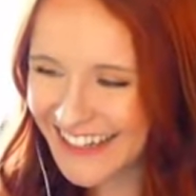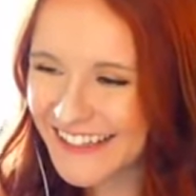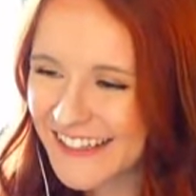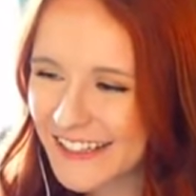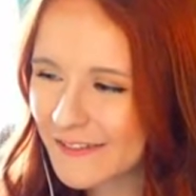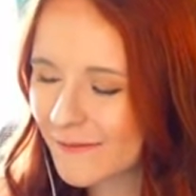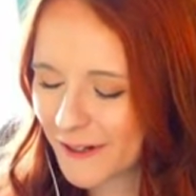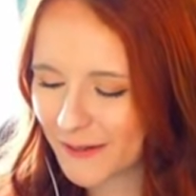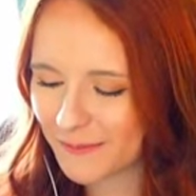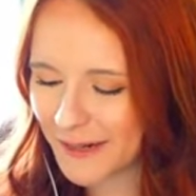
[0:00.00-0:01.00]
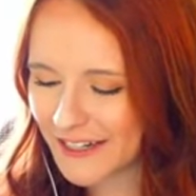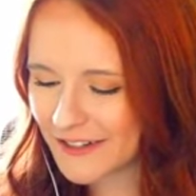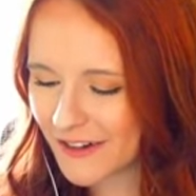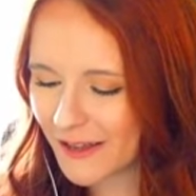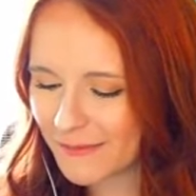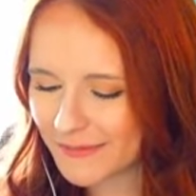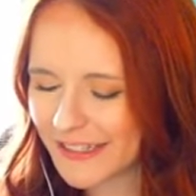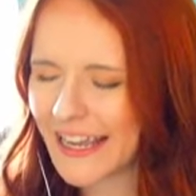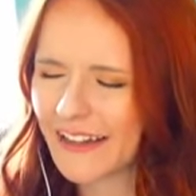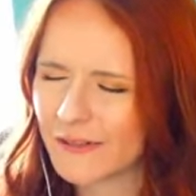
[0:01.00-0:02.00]
just to confirm, raindrop.
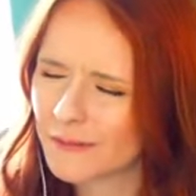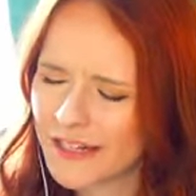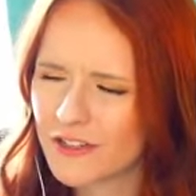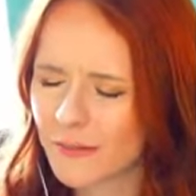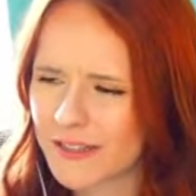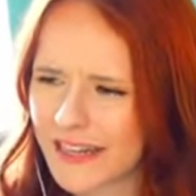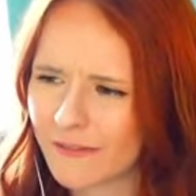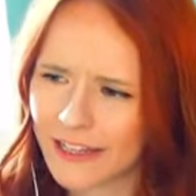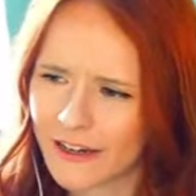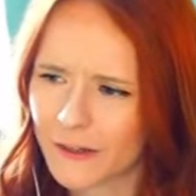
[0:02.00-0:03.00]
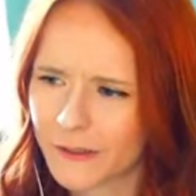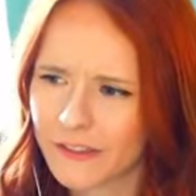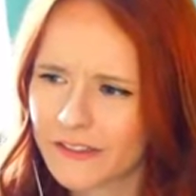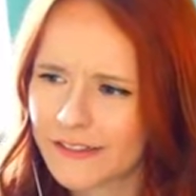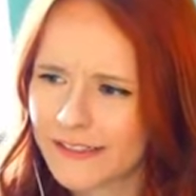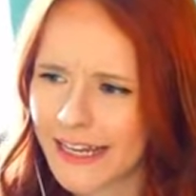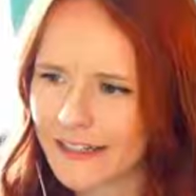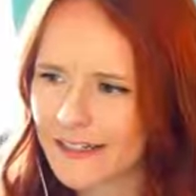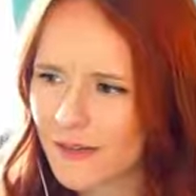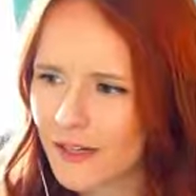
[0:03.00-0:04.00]
Yeah, no, raindrop was definitely a herd
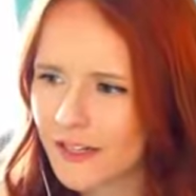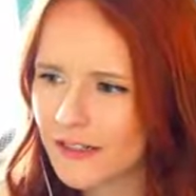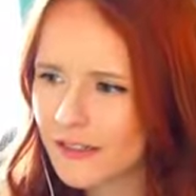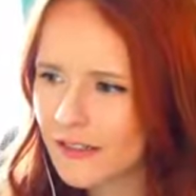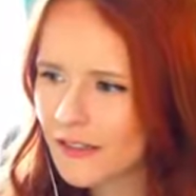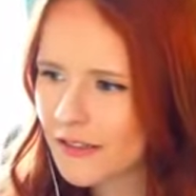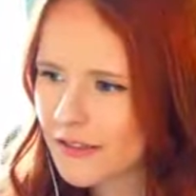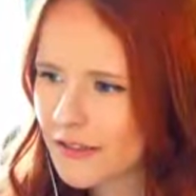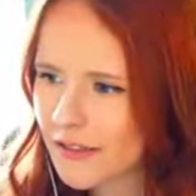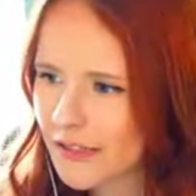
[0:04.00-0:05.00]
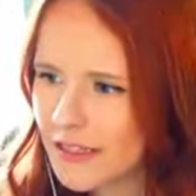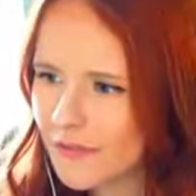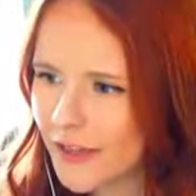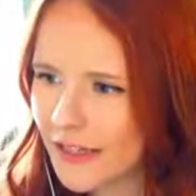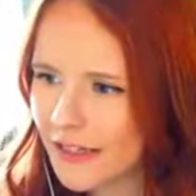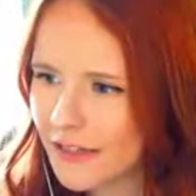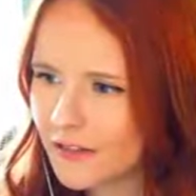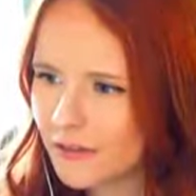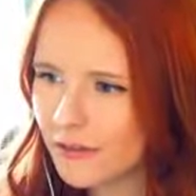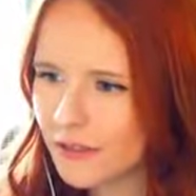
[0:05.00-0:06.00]
dinosaur. So let's find a
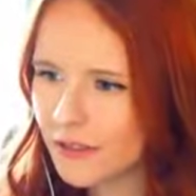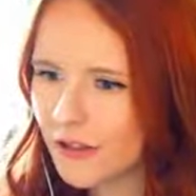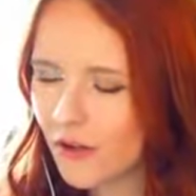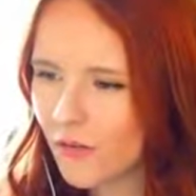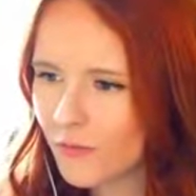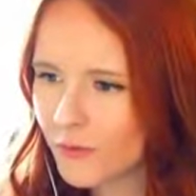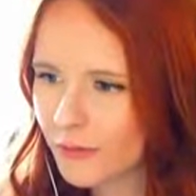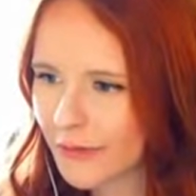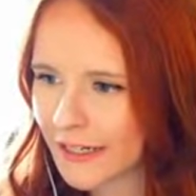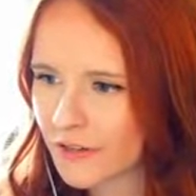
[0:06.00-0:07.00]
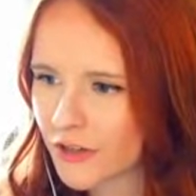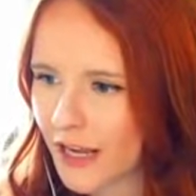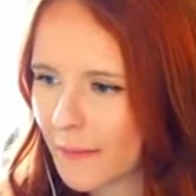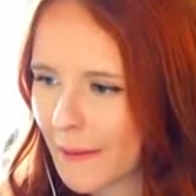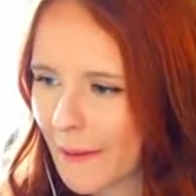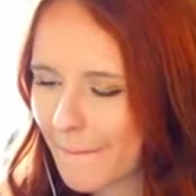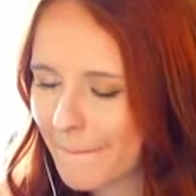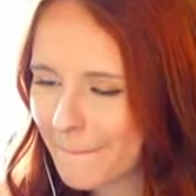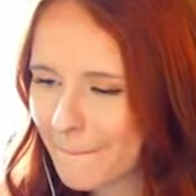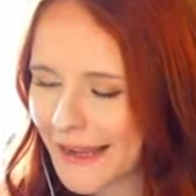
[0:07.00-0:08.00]
new little home for Raindrop.
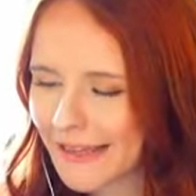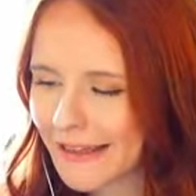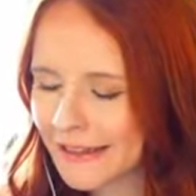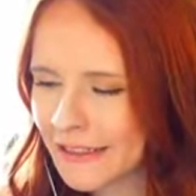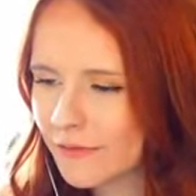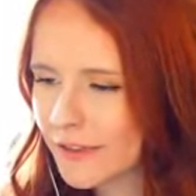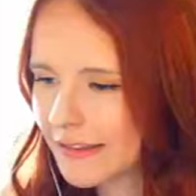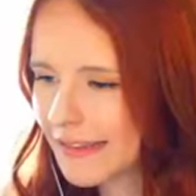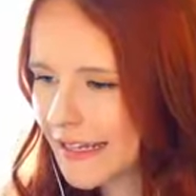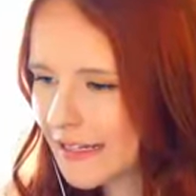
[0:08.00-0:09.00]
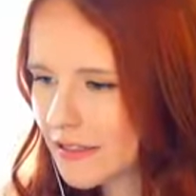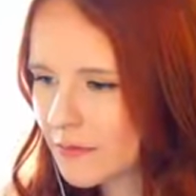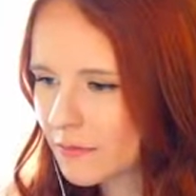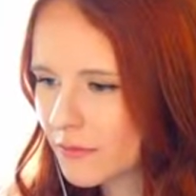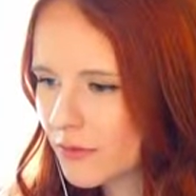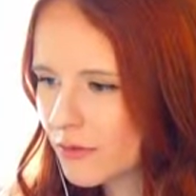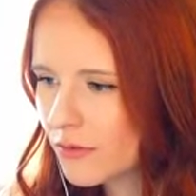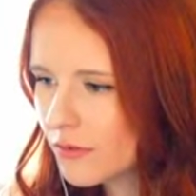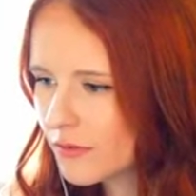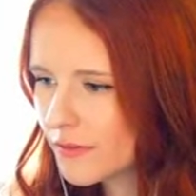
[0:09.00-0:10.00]
I kind of would like to
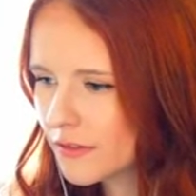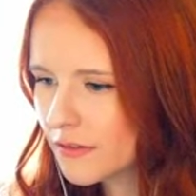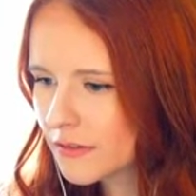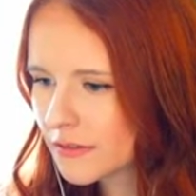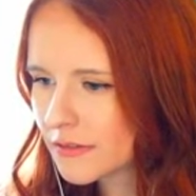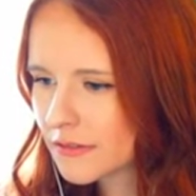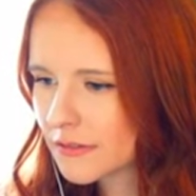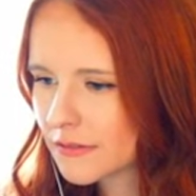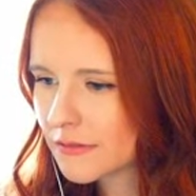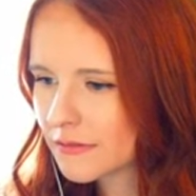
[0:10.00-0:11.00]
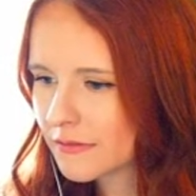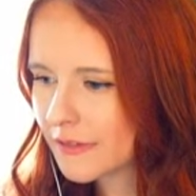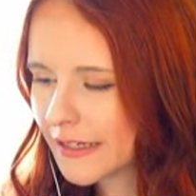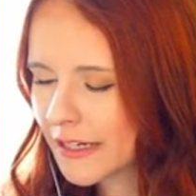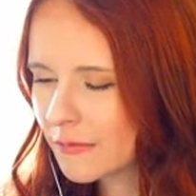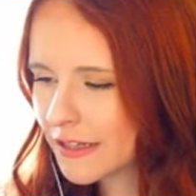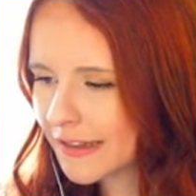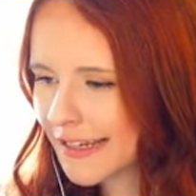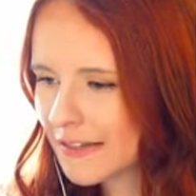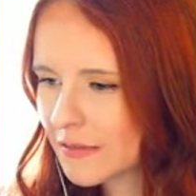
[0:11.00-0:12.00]
move... I kind of would
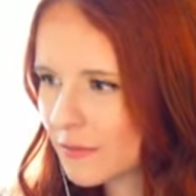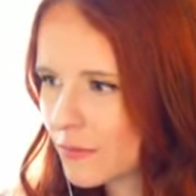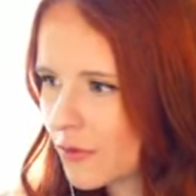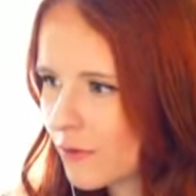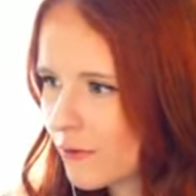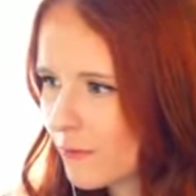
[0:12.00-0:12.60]
like to move